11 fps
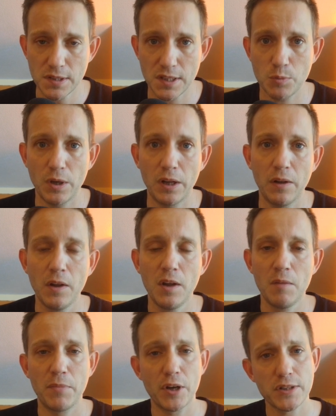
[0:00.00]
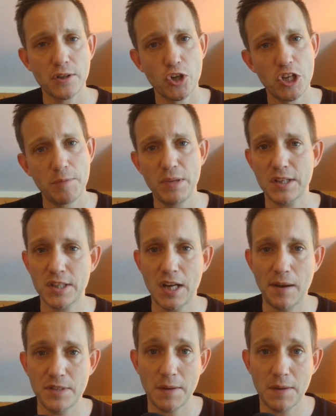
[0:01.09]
as well, but also shipping times.